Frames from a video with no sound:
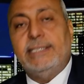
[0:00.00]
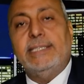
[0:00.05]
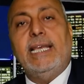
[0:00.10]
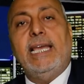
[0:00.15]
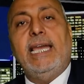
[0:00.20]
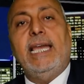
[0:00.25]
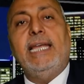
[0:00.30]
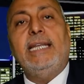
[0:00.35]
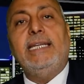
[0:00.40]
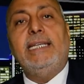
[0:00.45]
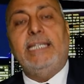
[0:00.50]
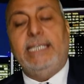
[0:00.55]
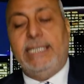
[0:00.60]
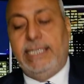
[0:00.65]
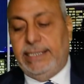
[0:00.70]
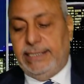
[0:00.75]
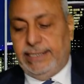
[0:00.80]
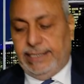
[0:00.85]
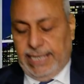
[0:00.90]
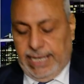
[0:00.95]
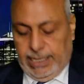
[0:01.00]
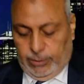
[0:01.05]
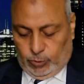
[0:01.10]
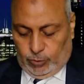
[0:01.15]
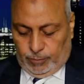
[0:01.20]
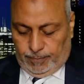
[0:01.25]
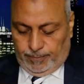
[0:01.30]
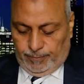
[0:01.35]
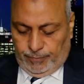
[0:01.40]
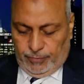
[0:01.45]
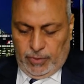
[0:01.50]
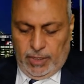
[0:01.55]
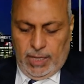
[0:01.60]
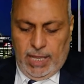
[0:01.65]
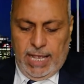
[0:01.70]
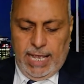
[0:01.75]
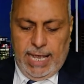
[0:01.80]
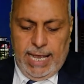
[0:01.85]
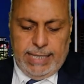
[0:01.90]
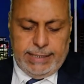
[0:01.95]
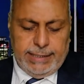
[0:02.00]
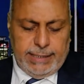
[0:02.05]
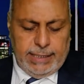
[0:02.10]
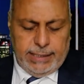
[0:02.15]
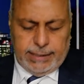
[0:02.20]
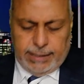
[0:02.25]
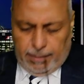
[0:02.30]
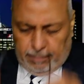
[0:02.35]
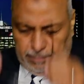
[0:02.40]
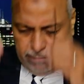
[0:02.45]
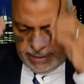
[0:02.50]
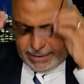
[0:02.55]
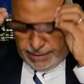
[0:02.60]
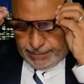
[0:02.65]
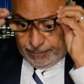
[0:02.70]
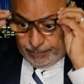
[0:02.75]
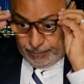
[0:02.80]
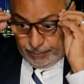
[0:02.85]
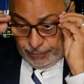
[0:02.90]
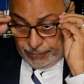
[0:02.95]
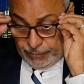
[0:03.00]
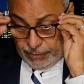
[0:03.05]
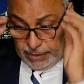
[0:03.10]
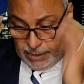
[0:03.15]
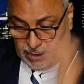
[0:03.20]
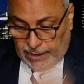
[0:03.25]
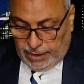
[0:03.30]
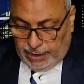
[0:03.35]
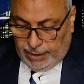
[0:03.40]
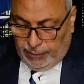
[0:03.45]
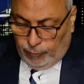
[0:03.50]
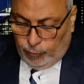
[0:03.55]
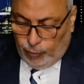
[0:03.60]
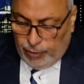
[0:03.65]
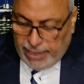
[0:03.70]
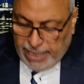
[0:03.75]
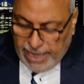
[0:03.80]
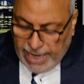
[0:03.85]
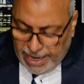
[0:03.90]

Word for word: than its atom. As example, if we